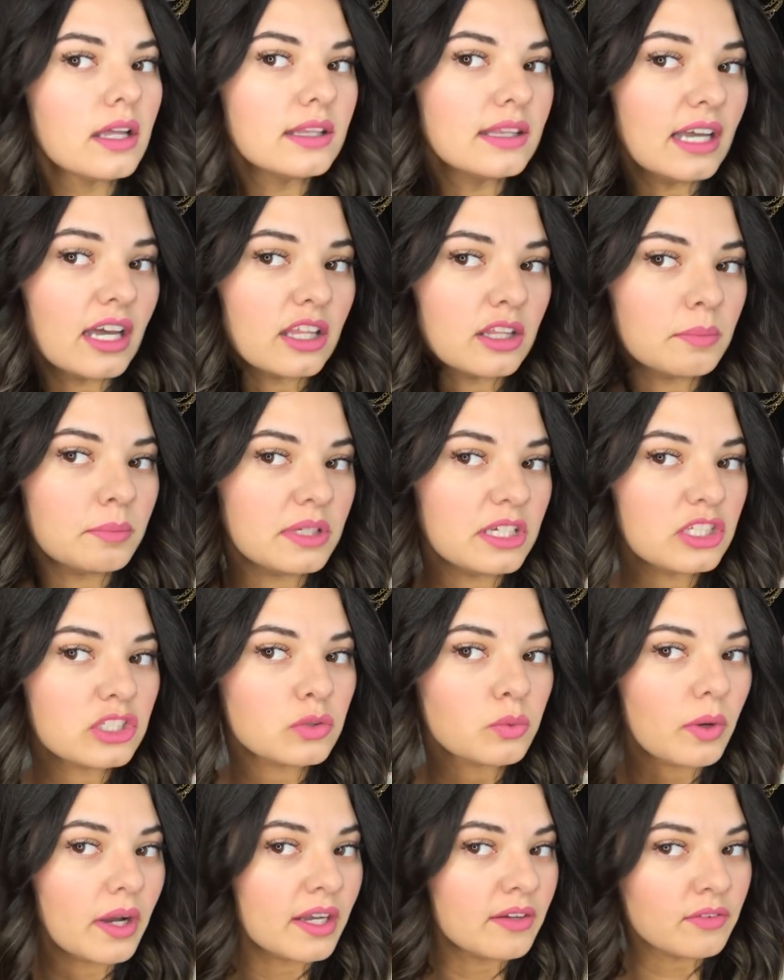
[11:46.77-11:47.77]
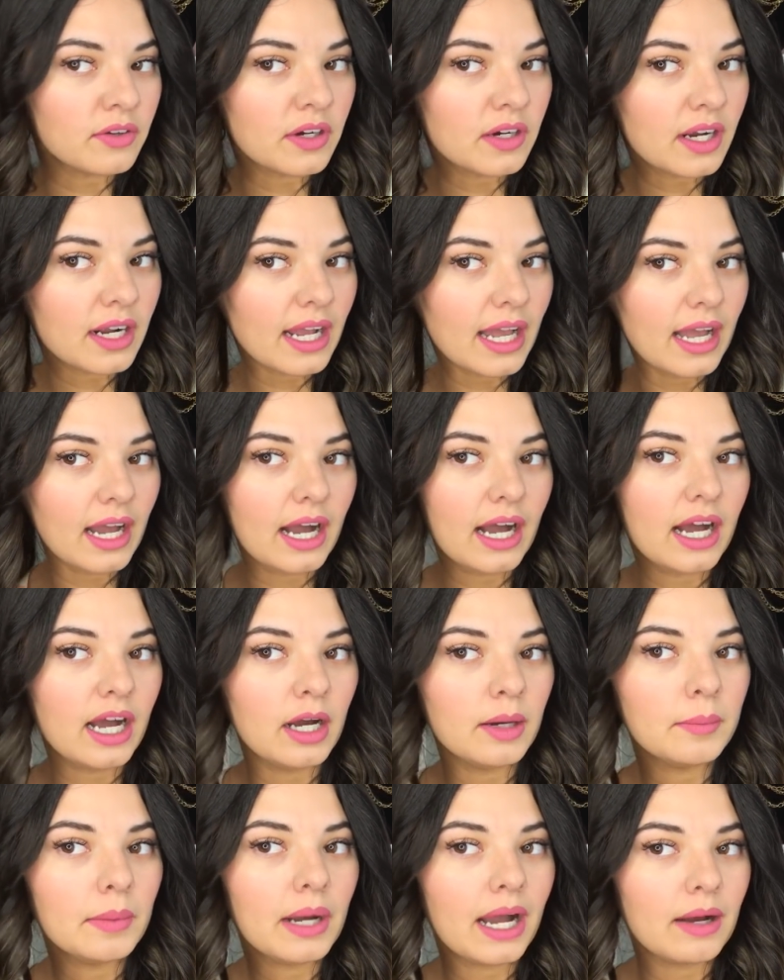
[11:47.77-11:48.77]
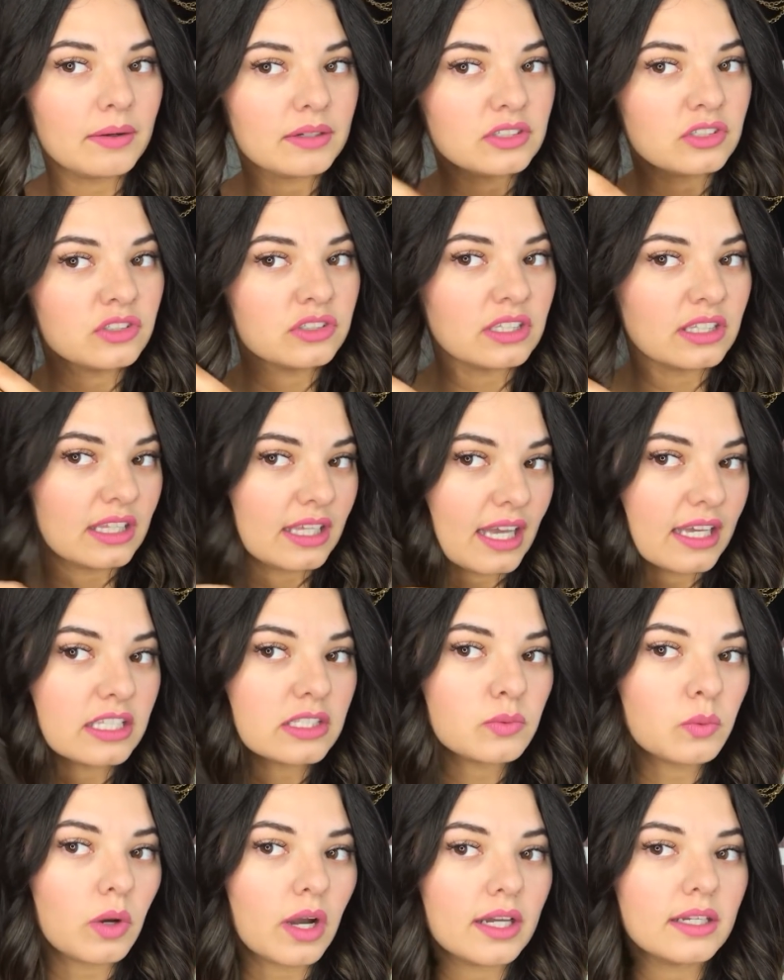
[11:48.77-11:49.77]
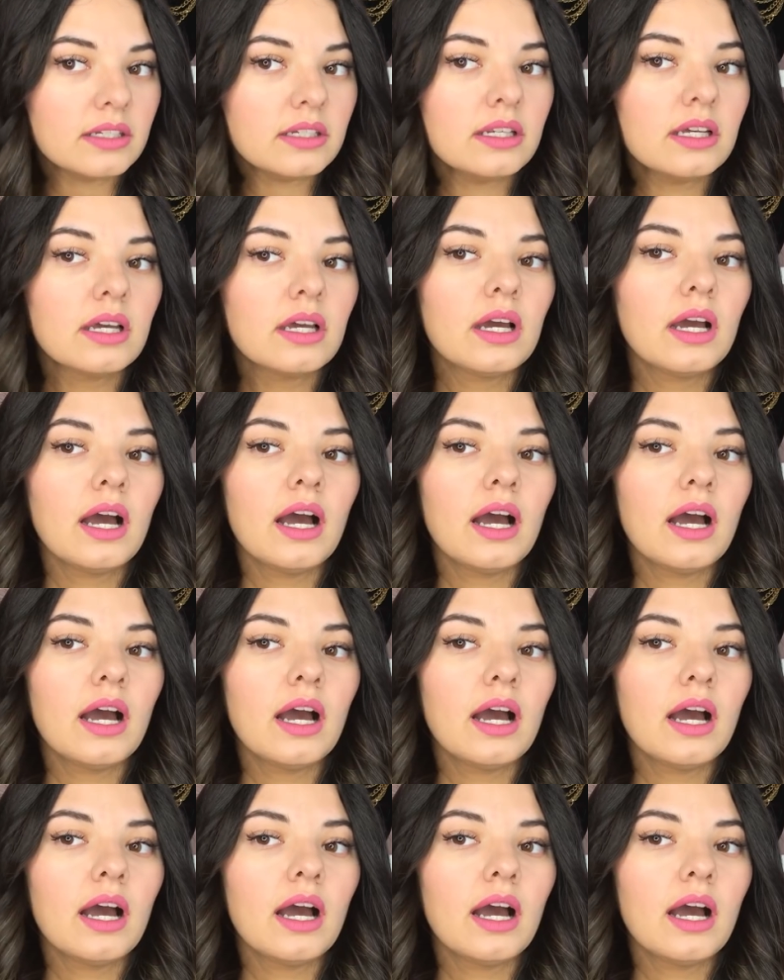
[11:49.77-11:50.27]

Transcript: Now the Beachwaver, I was using the S1.